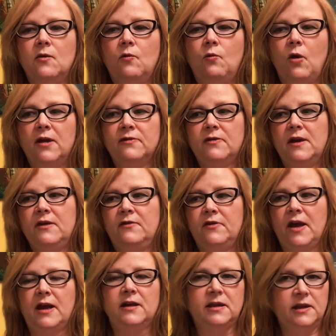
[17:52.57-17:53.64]
what
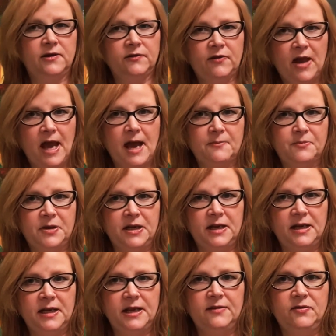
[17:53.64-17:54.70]
exactly is
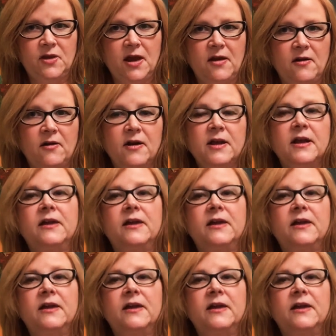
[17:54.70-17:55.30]
happening in there?